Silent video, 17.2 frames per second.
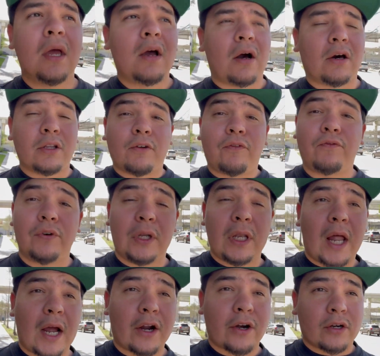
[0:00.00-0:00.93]
on the Foot
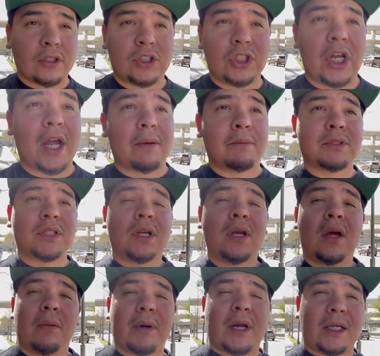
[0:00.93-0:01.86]
Locker Champs,
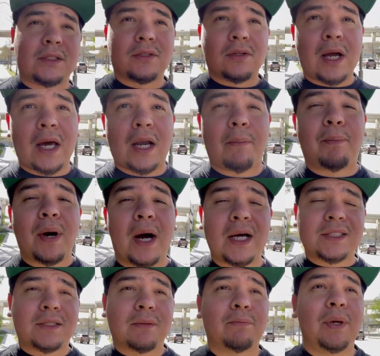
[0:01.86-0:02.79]
but I still got a
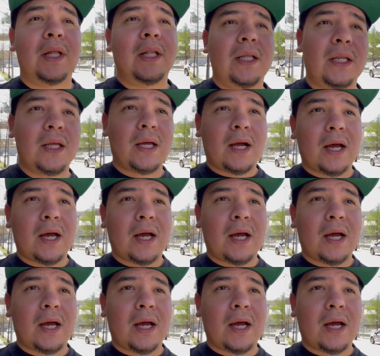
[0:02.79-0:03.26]
possibility.